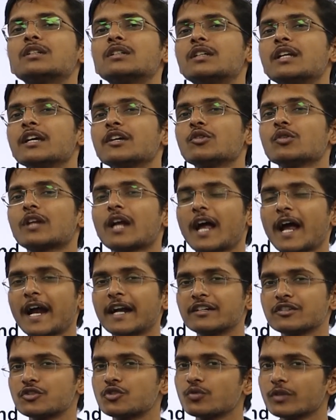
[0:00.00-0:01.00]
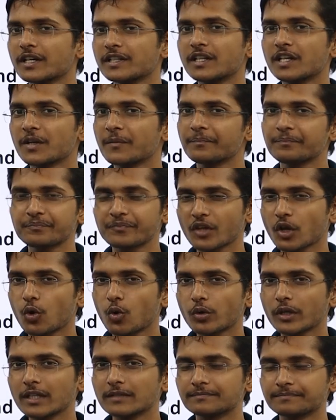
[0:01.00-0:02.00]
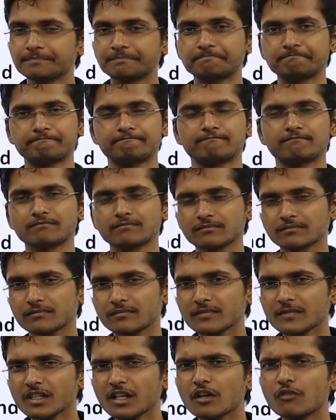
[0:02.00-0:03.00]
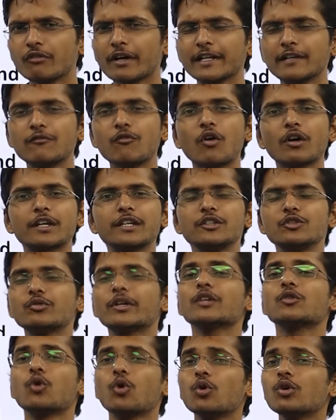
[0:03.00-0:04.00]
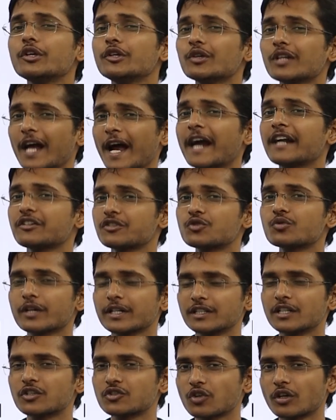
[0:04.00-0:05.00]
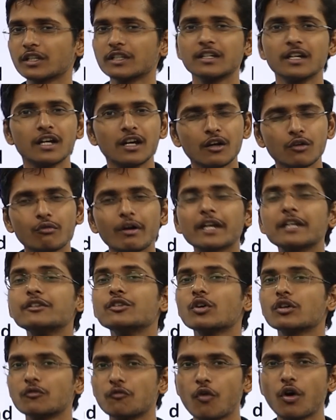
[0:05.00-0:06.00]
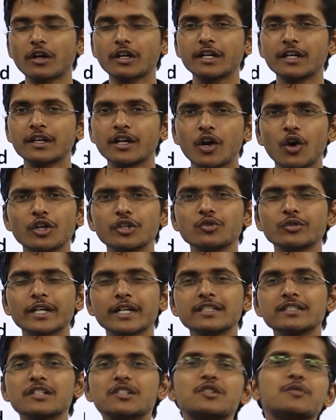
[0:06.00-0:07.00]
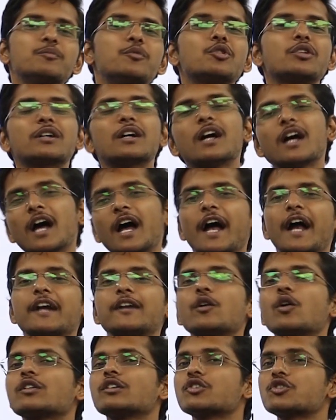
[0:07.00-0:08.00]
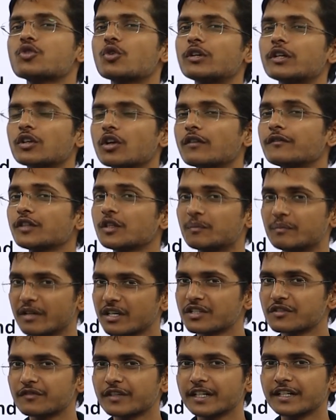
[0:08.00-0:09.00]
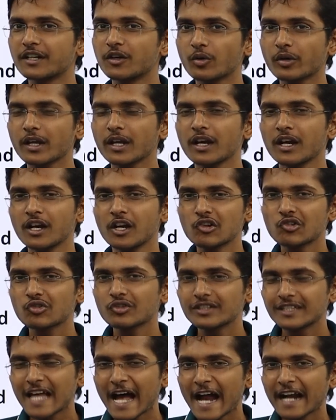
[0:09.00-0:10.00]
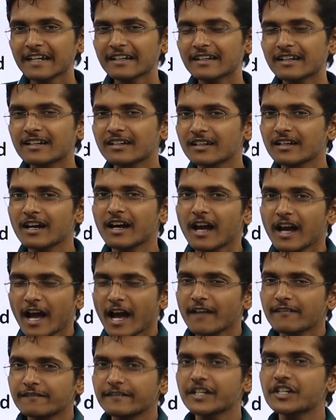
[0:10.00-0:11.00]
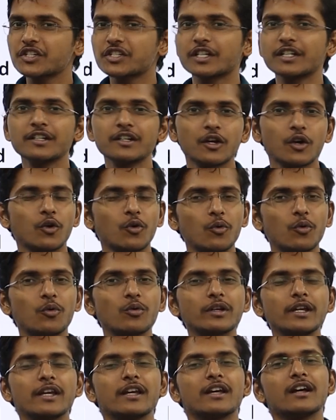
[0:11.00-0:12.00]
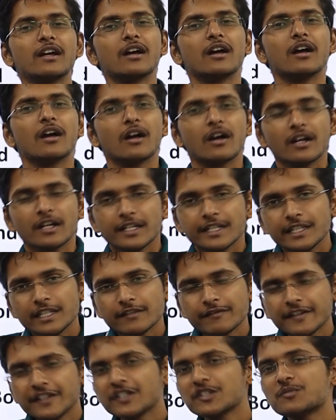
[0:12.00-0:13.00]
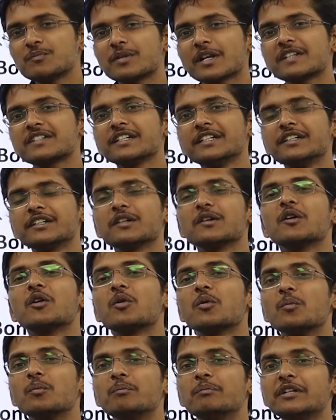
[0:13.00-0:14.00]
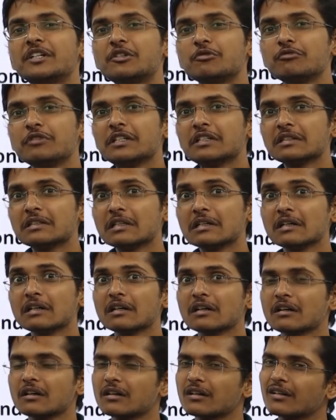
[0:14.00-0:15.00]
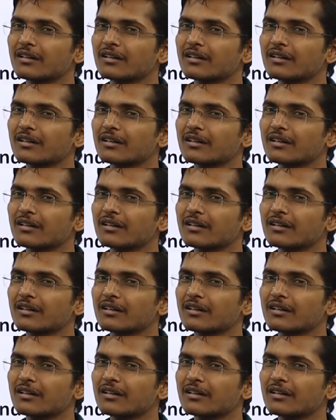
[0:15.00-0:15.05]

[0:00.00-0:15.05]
take your hands together, okay, while walking. You can hold your hands together, while you are walking, or you can just put hand on the shoulder of your best friend. Okay, so that affection, okay, if it is present between the